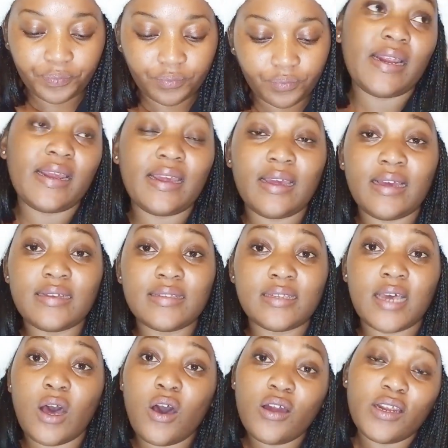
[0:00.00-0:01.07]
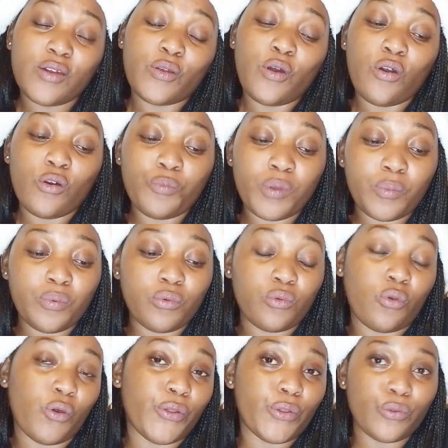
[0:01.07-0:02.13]
But I guess all in all, people
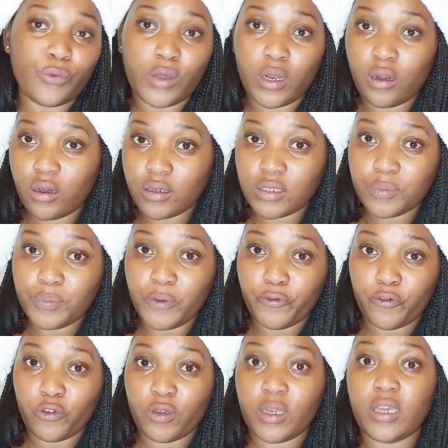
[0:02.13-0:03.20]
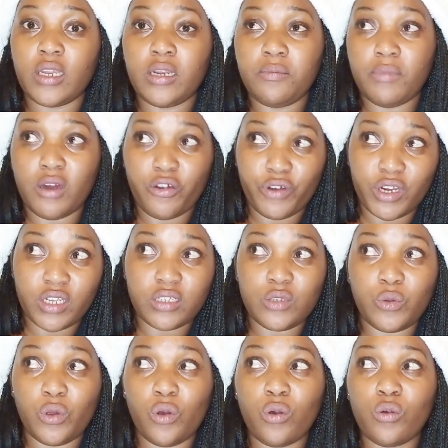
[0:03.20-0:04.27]
go through a lot before getting married.
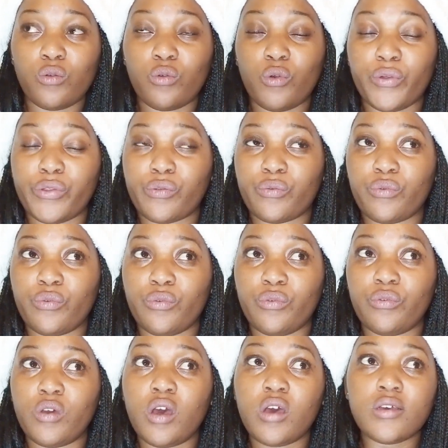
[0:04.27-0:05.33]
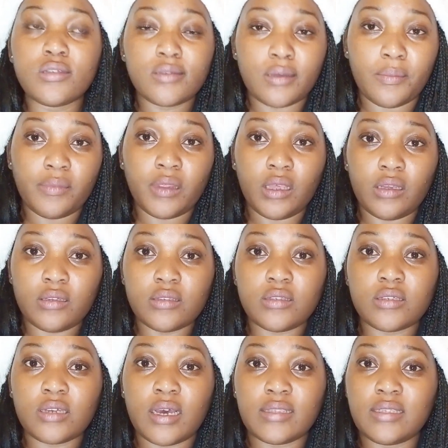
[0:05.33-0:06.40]
We all go through some
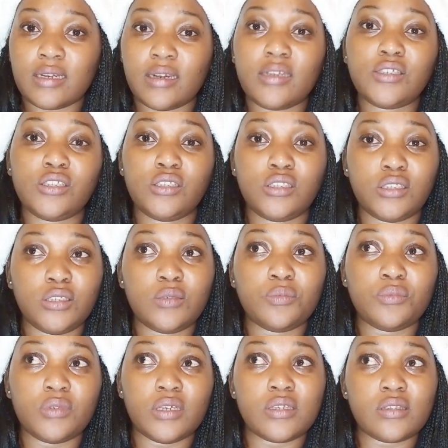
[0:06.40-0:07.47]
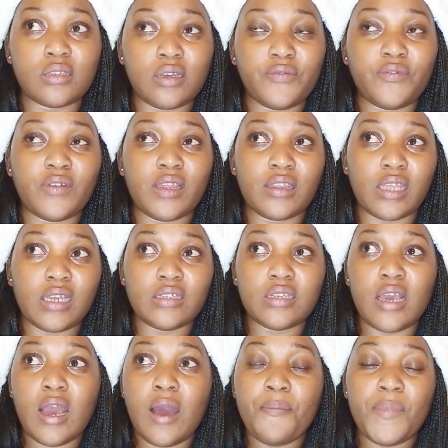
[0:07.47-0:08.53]
things, kinds of relationship and stuff like that.
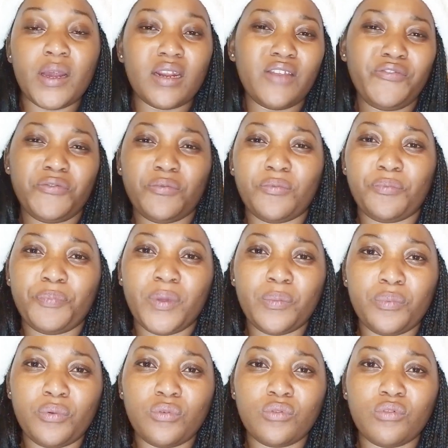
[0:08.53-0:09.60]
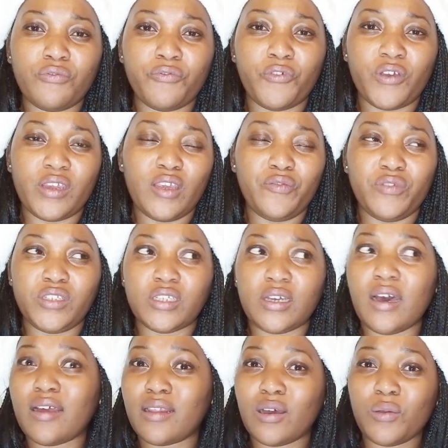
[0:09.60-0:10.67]
But if people forgive each
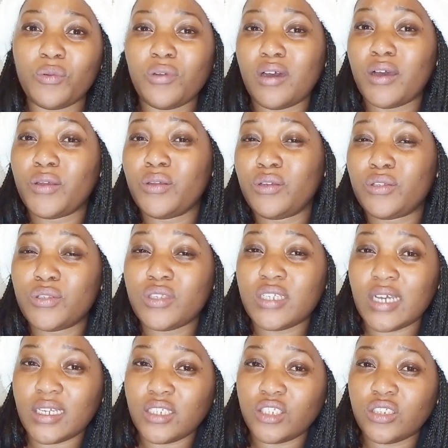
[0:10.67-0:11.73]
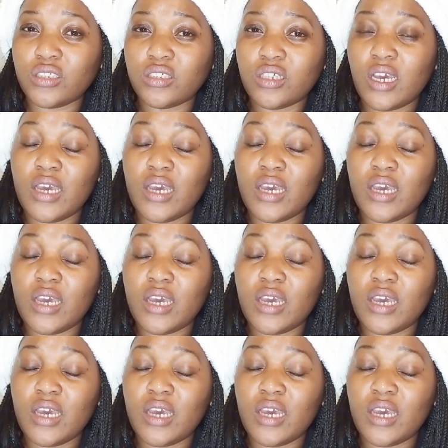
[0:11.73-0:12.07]
other, who are you to judge?